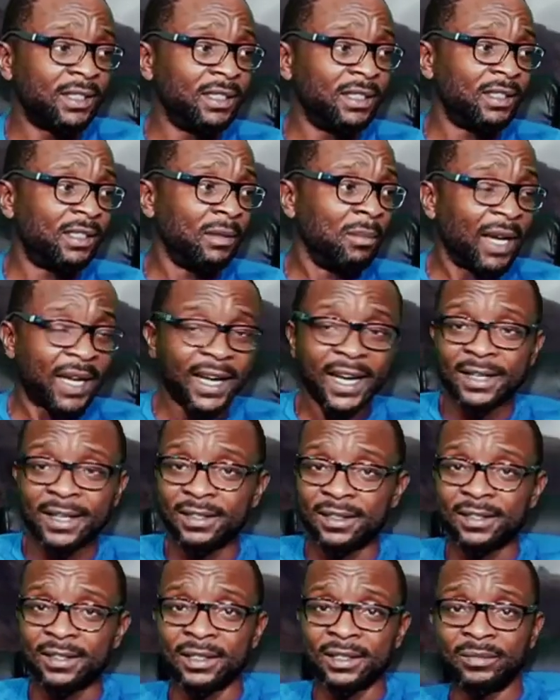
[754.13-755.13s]

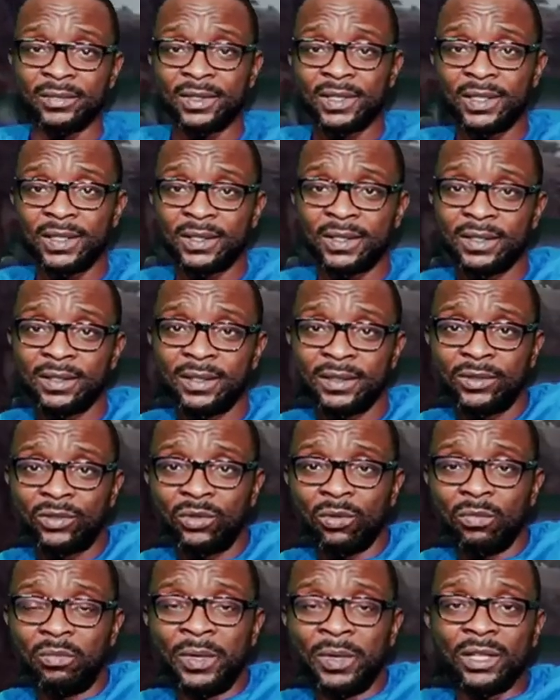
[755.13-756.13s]
mechanism to
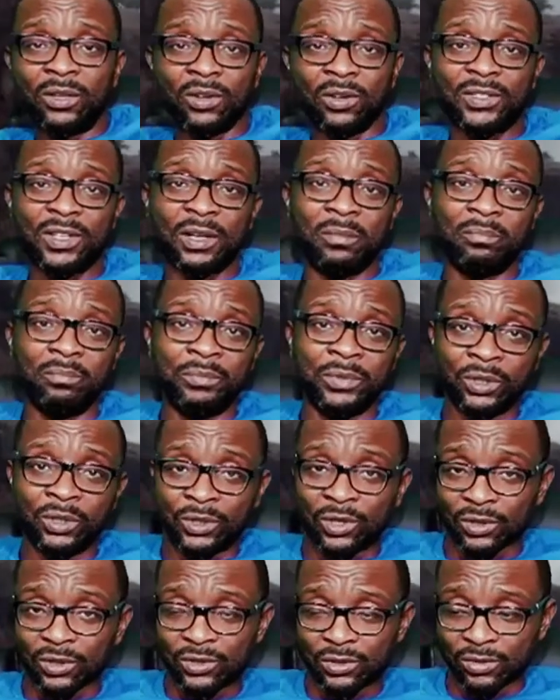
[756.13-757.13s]
bring us and build
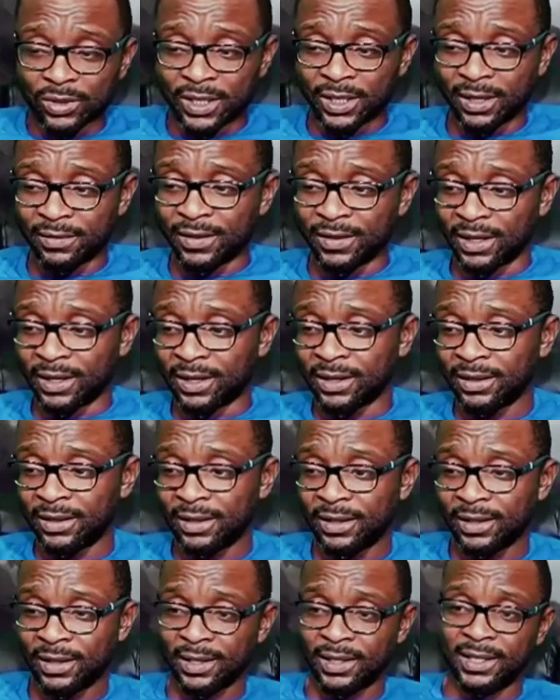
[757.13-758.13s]
us together,
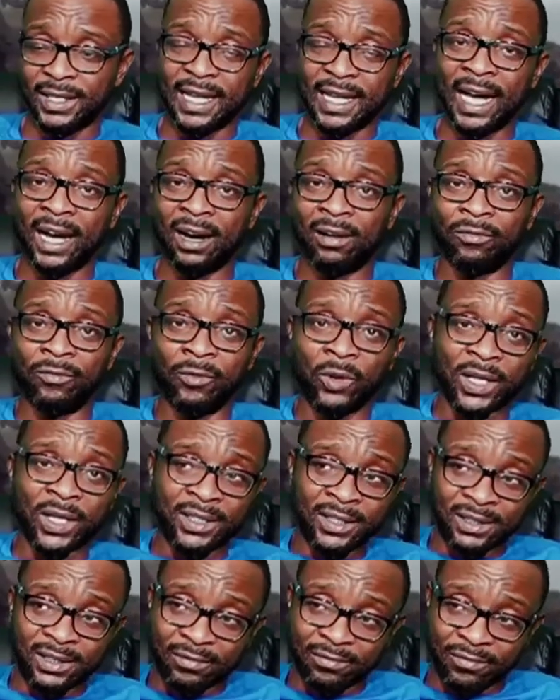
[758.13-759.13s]
they are avoiding
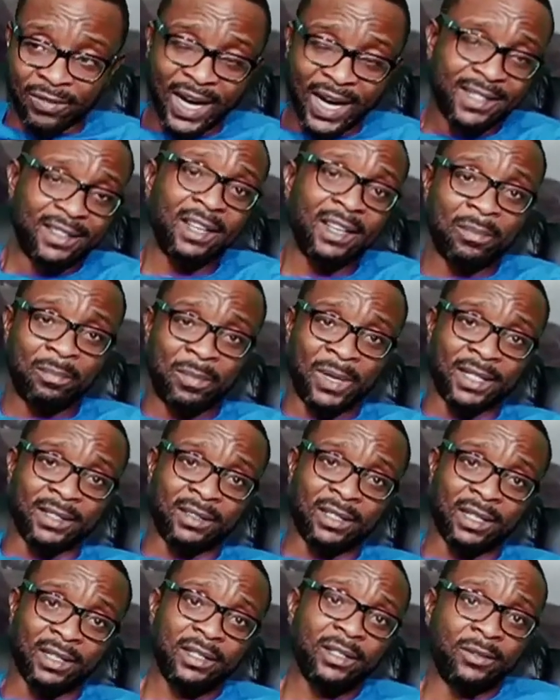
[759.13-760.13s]
the vital part
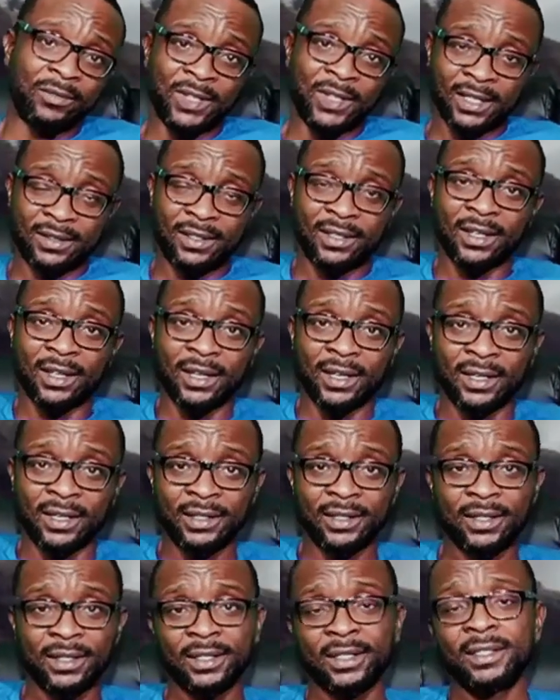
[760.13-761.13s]
of that
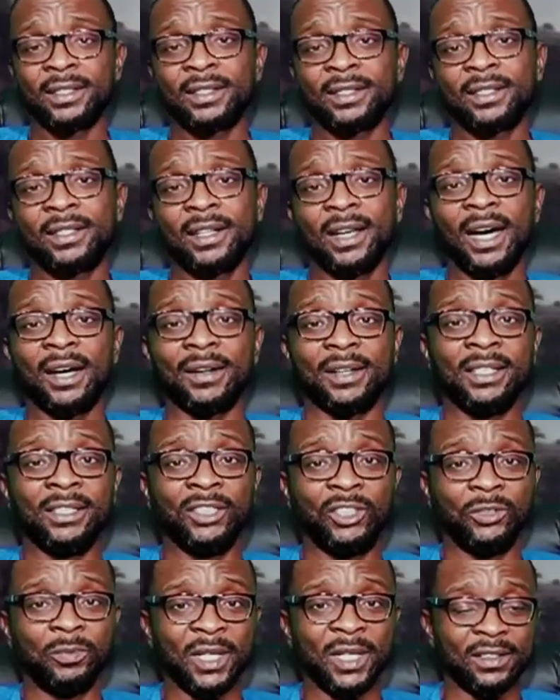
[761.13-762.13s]

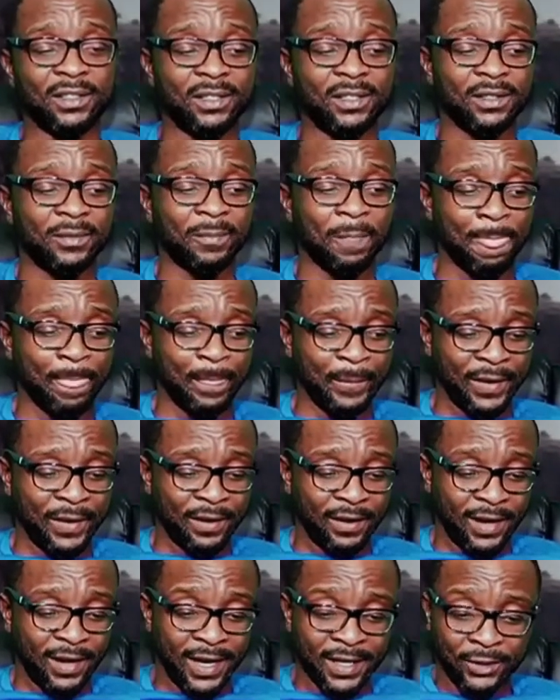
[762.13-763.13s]
arrangement.
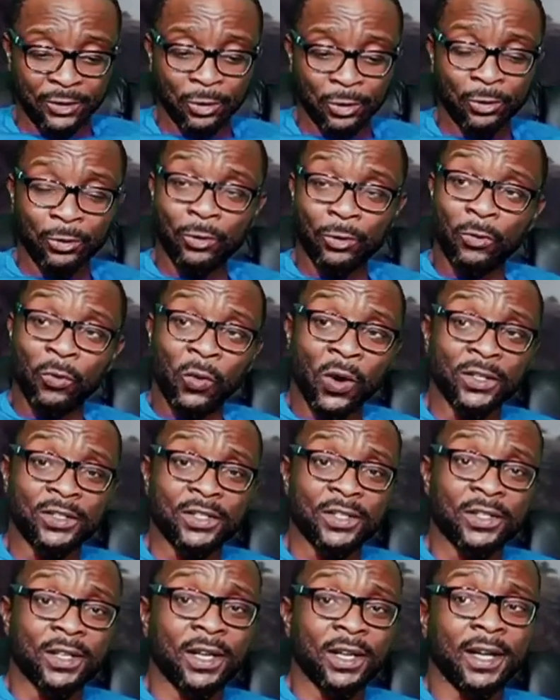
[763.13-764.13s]
I don't know what
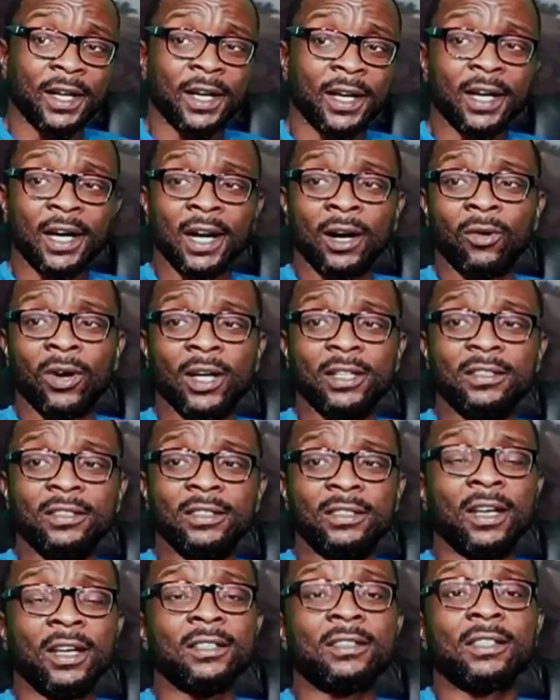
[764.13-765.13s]
our
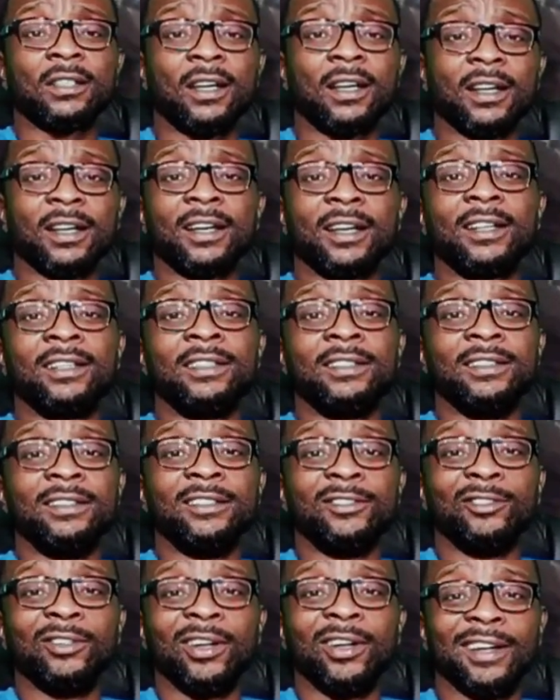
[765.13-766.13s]
leaders in
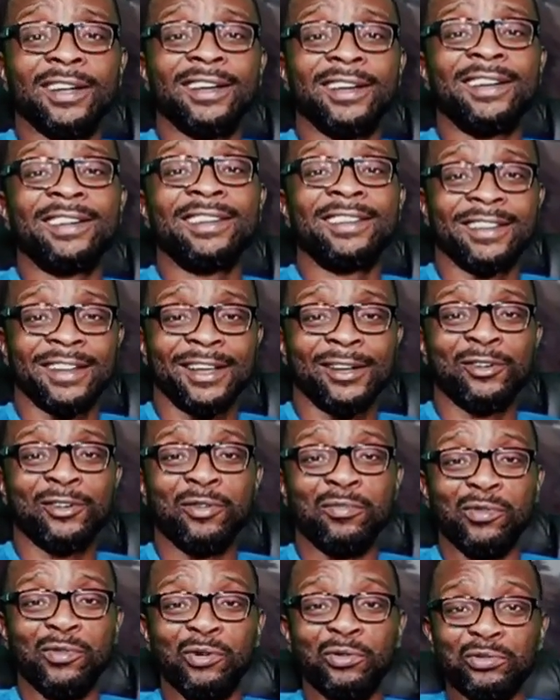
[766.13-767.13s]
Ilana
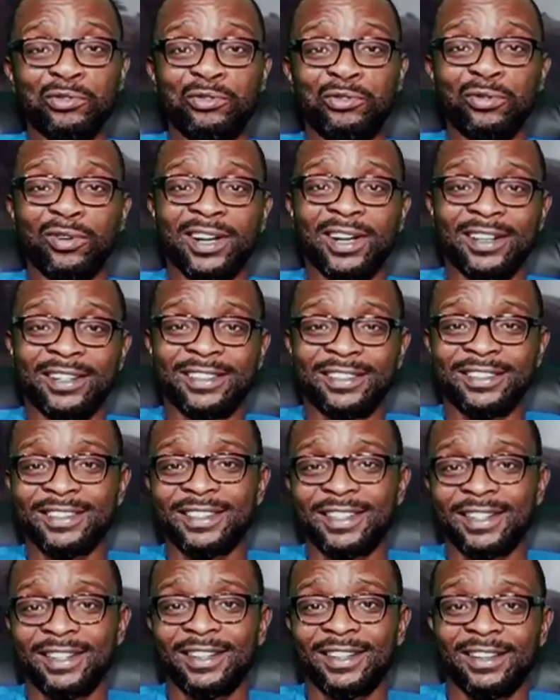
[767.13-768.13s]
Omo Oodua,
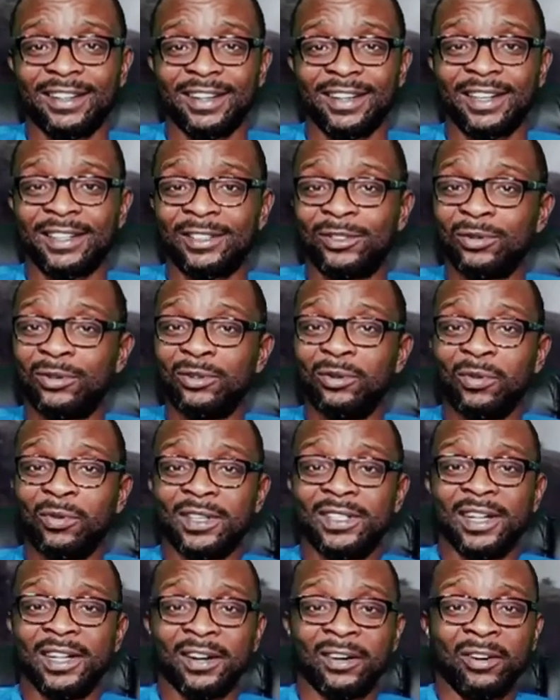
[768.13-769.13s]
I don't know what
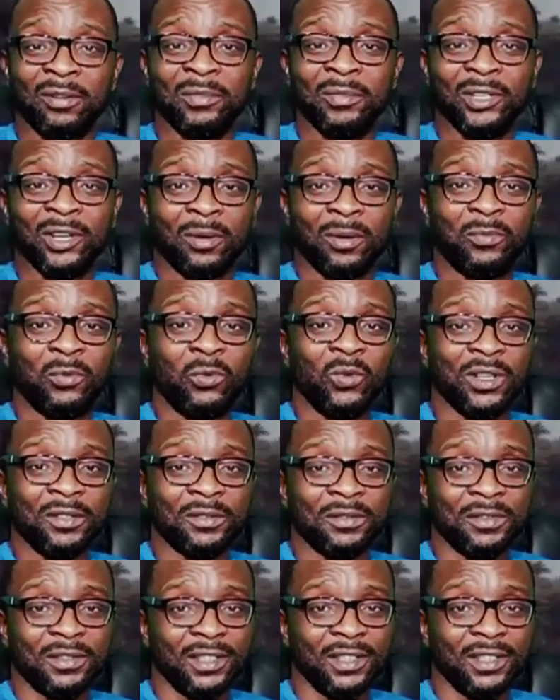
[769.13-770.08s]
they are coming up with.